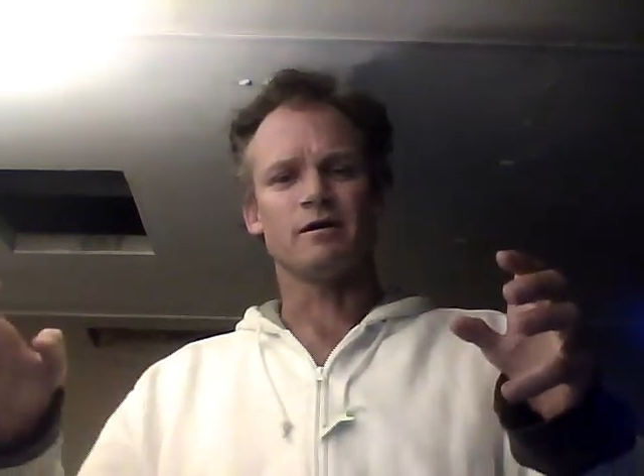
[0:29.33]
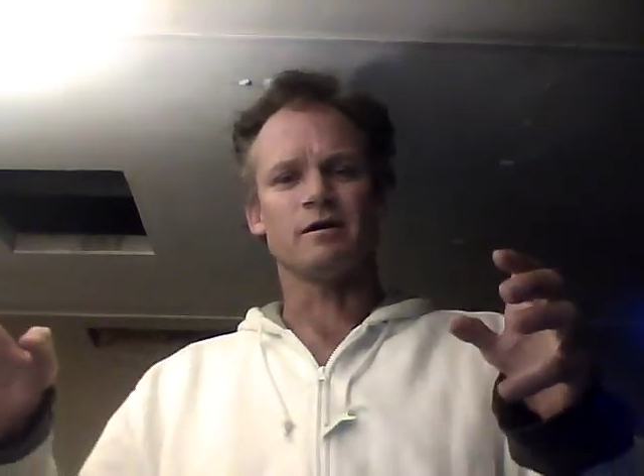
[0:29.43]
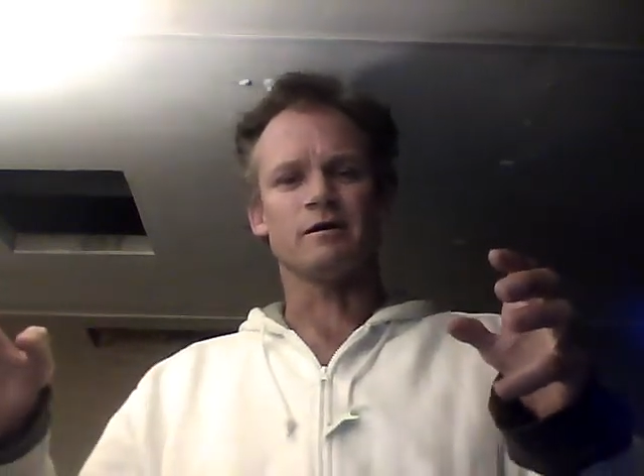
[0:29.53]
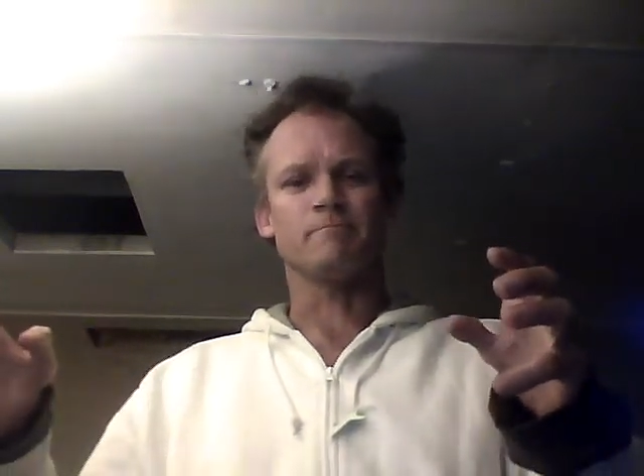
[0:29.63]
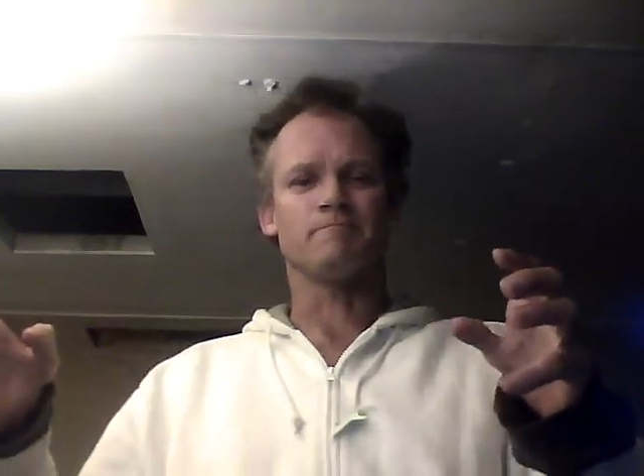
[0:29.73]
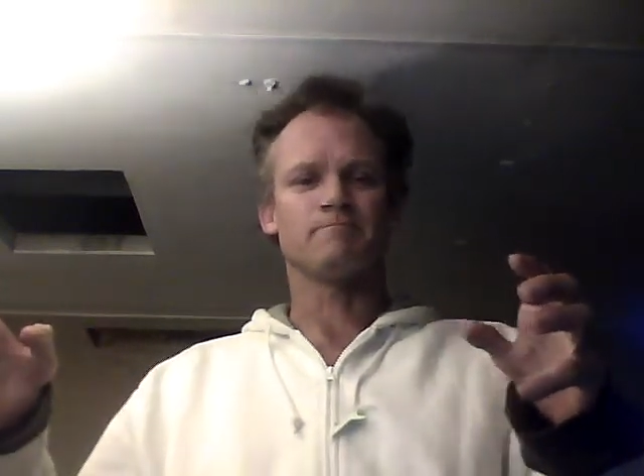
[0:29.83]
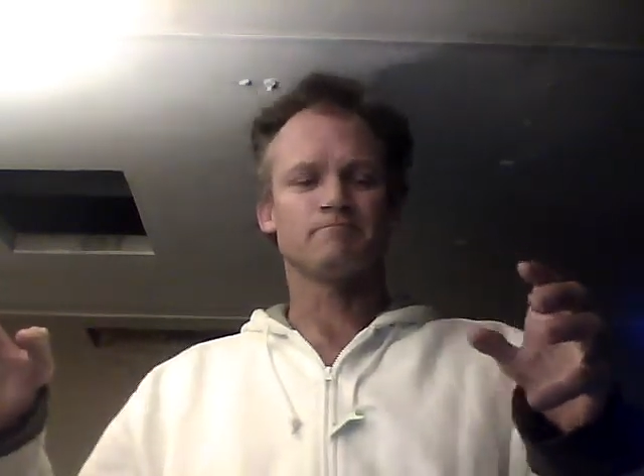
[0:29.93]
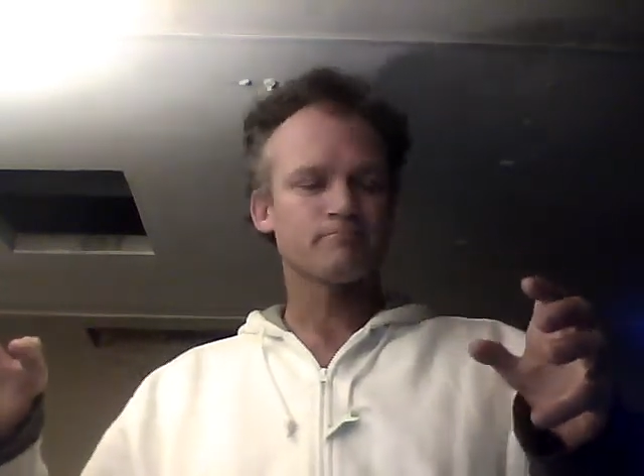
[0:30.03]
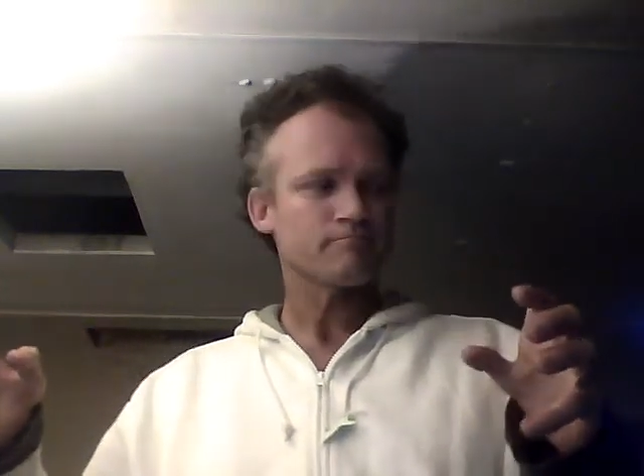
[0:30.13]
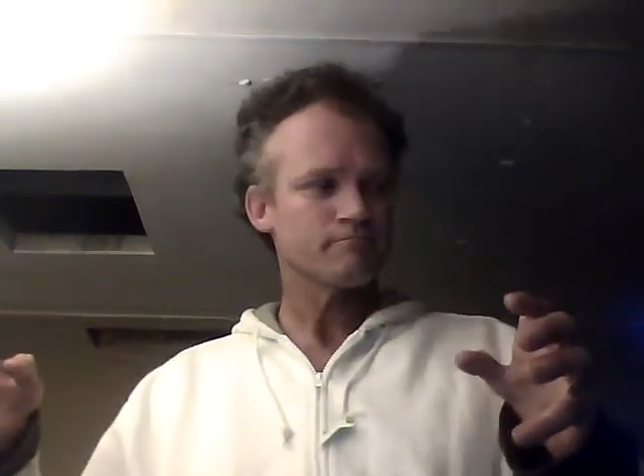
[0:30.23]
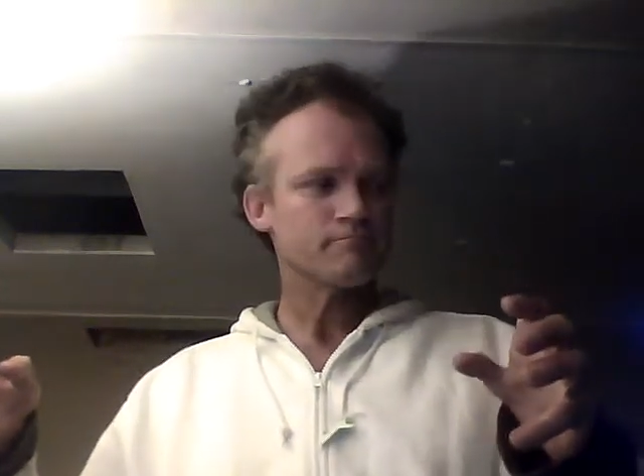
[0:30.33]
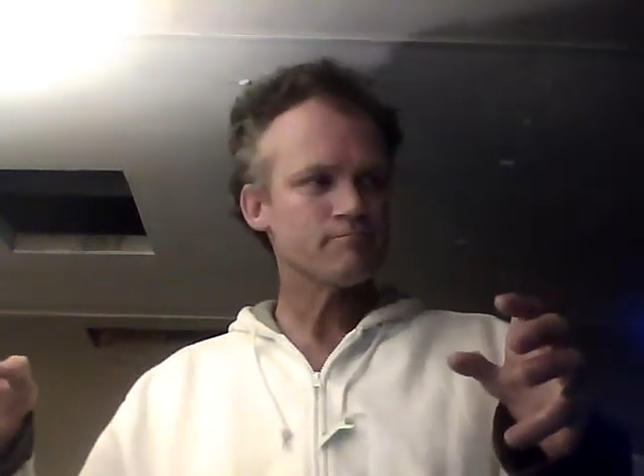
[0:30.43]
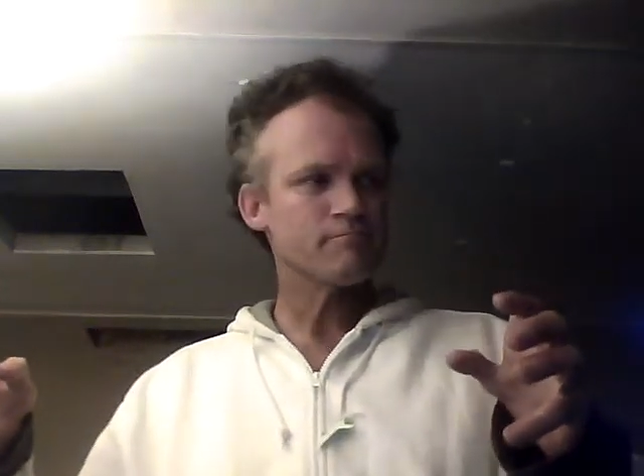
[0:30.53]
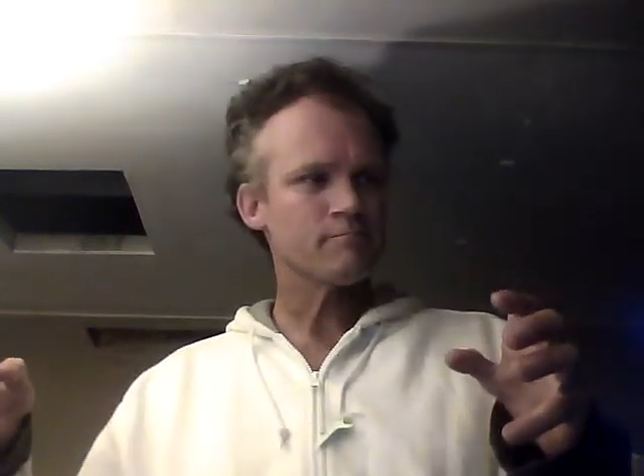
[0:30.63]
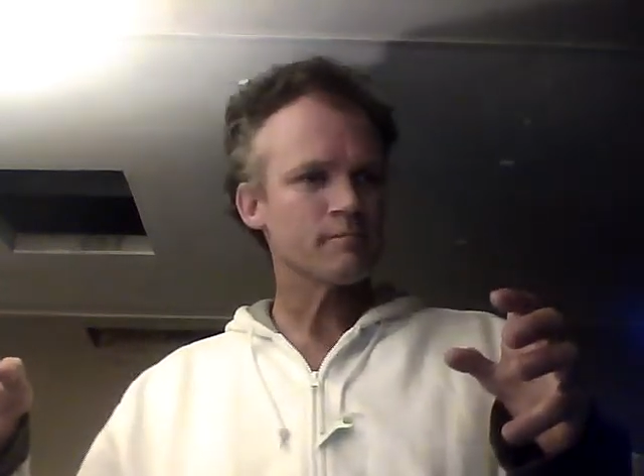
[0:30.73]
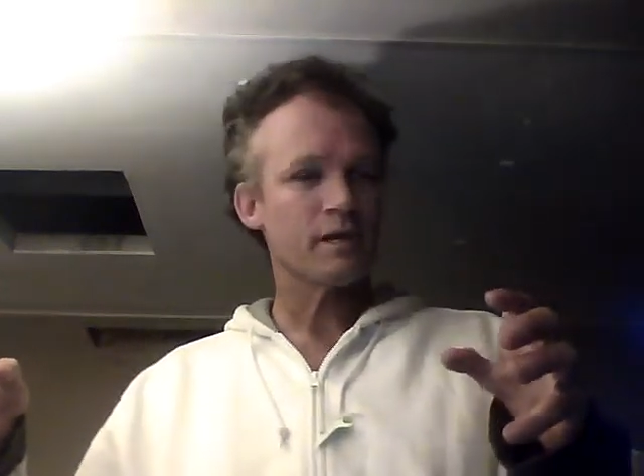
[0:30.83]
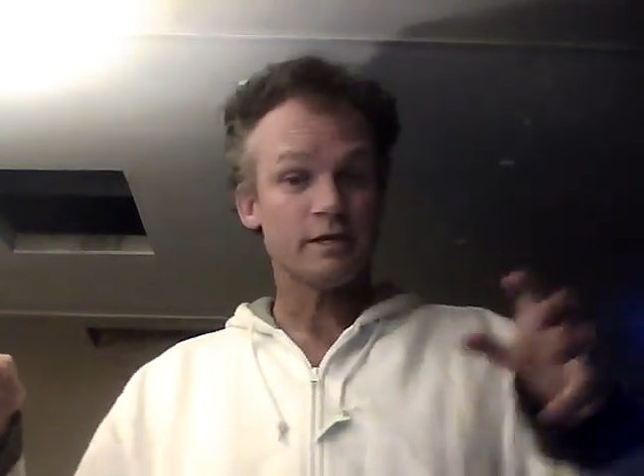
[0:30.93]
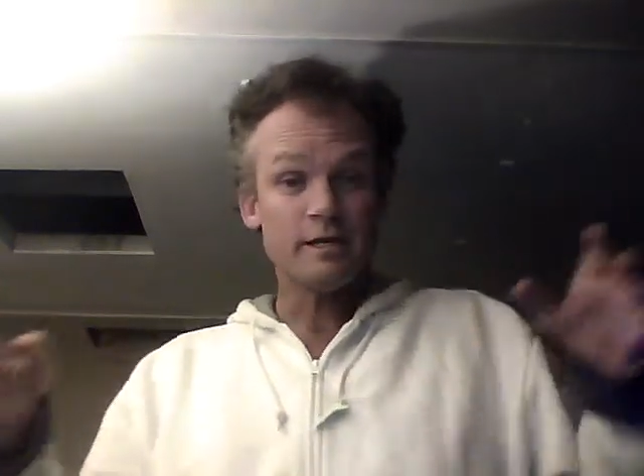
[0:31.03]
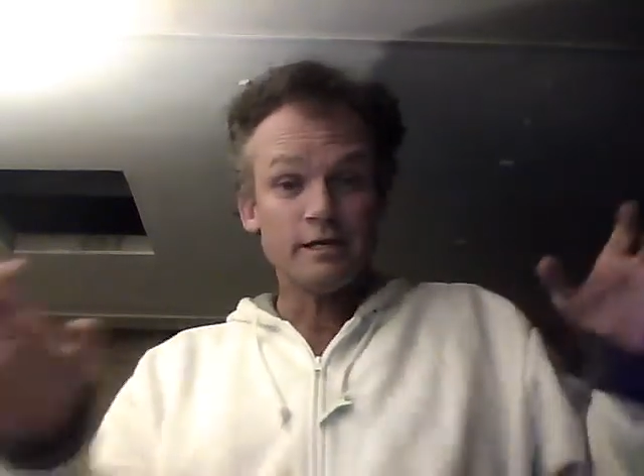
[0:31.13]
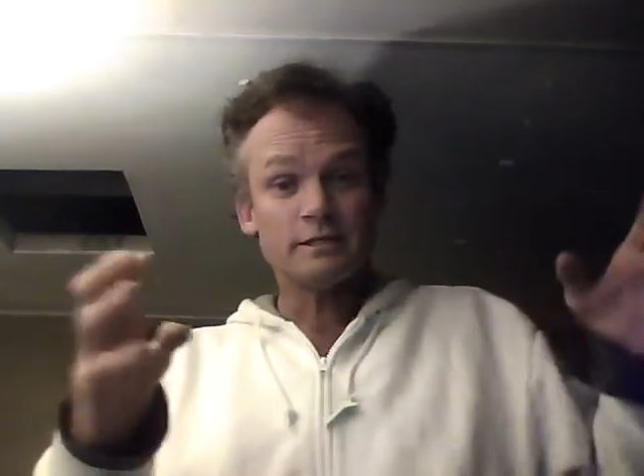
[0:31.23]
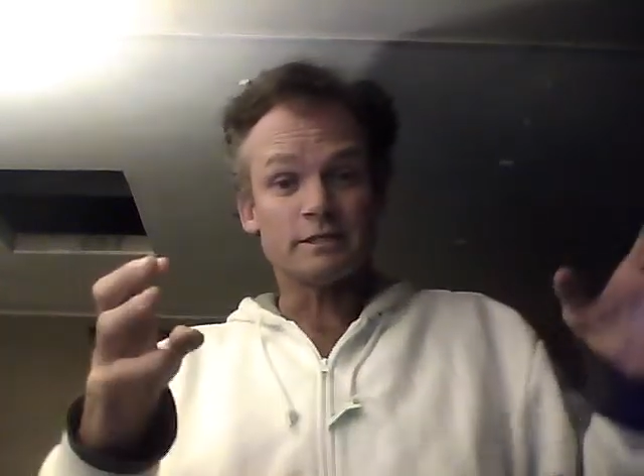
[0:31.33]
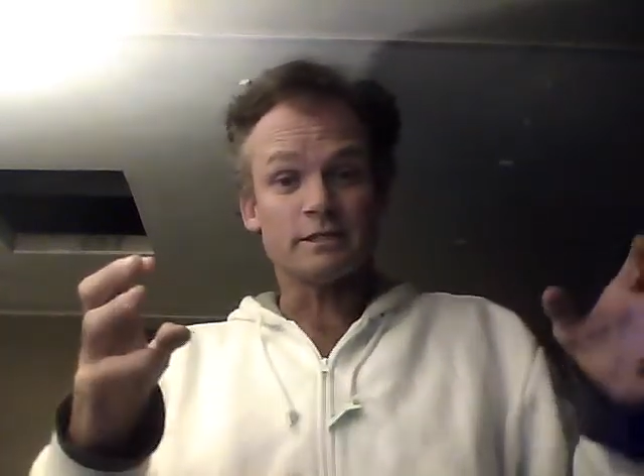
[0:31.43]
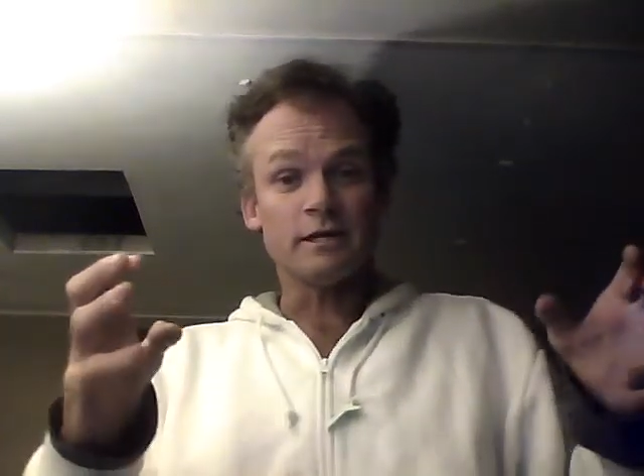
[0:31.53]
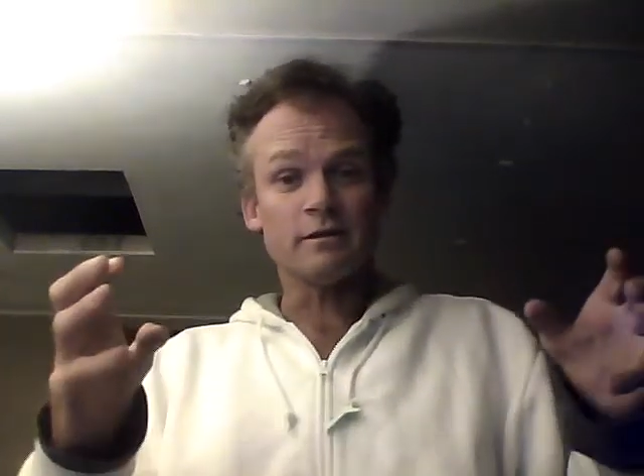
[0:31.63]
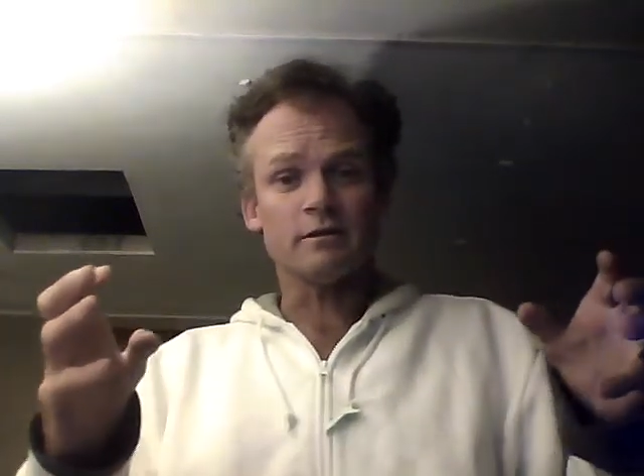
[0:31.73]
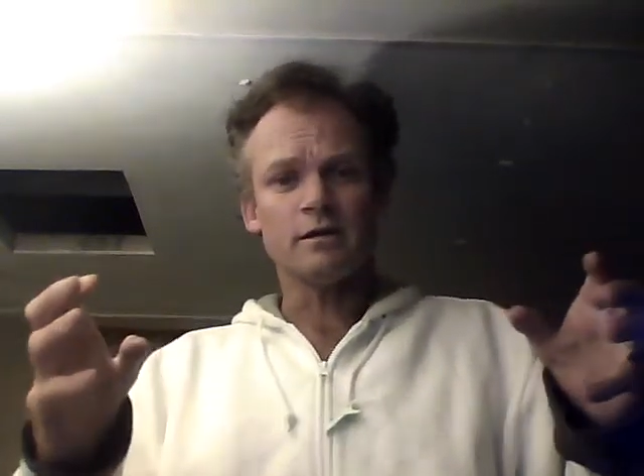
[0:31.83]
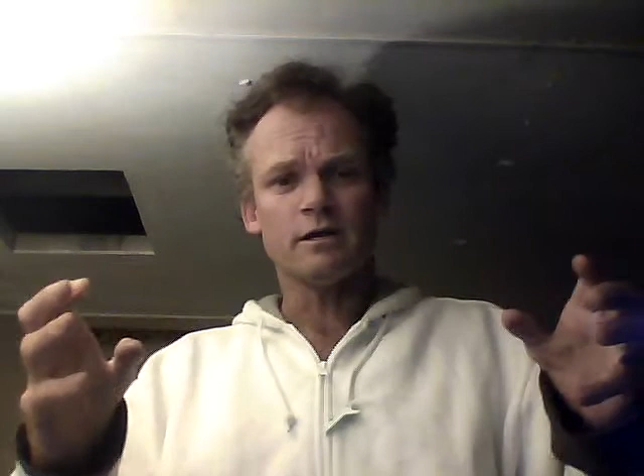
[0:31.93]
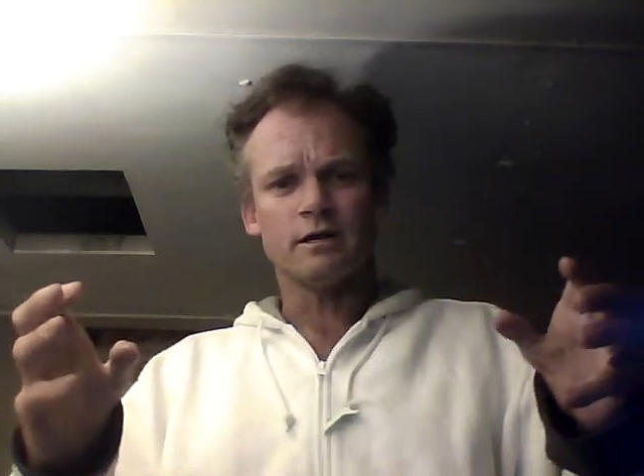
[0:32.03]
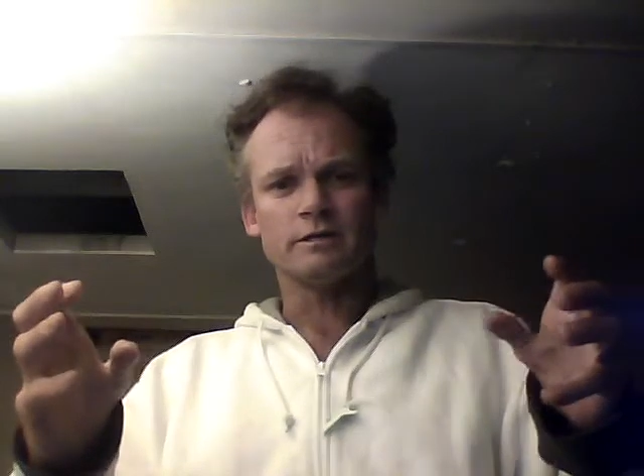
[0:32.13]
are connected together.